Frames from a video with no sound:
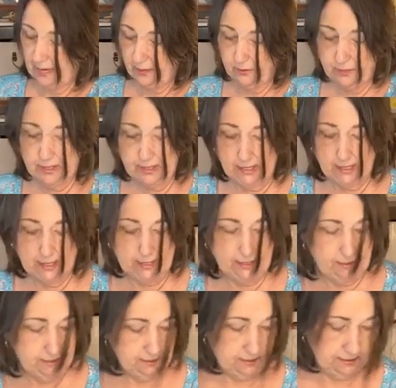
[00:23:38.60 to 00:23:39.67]
backer
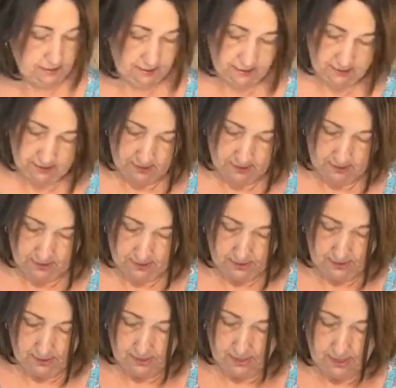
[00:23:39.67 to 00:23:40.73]
again
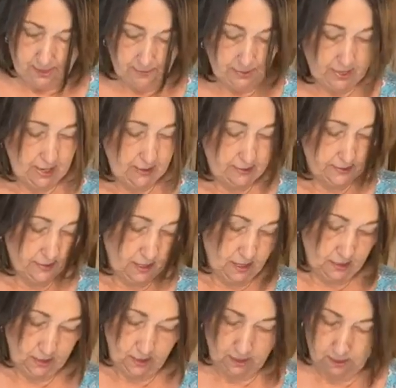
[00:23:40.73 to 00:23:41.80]
and apply this
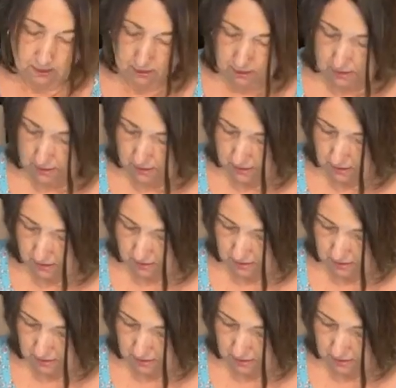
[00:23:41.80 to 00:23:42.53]
on here.